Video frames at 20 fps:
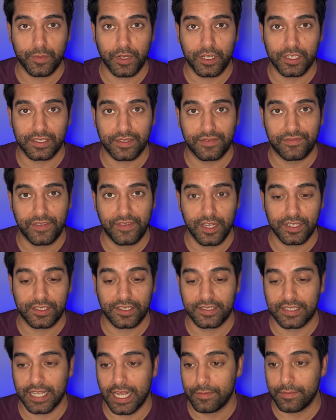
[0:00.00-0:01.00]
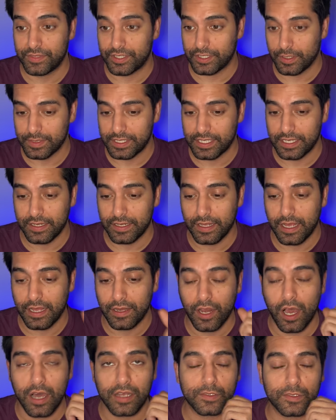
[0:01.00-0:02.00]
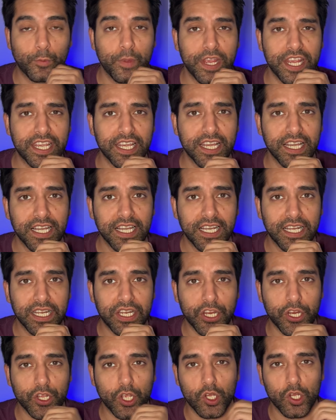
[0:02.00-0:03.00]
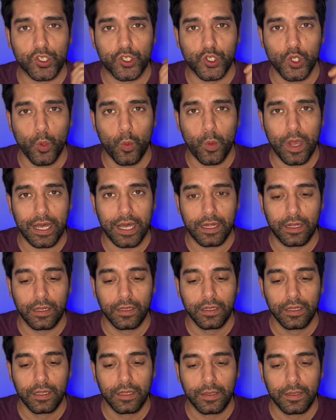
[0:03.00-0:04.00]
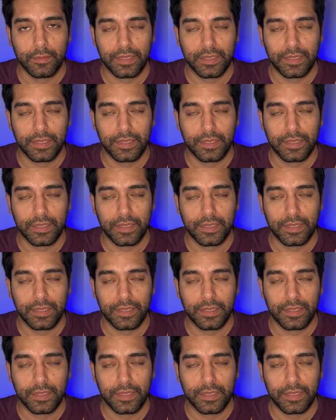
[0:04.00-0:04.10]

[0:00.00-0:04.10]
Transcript: because the first attempt, obviously, uh, last week didn't go too well.